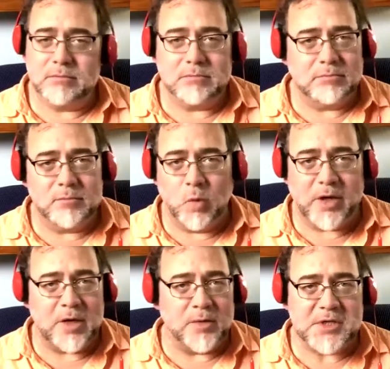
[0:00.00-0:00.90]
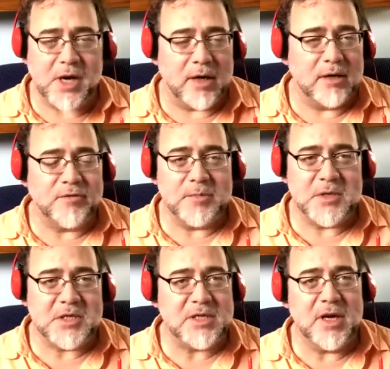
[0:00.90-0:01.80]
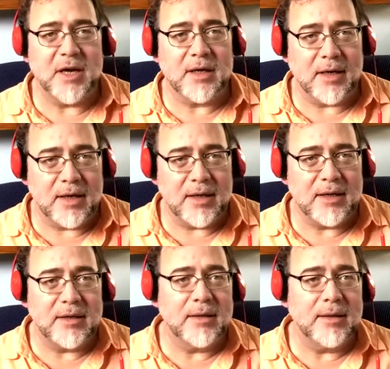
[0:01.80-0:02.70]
when he retired from the CIA, he,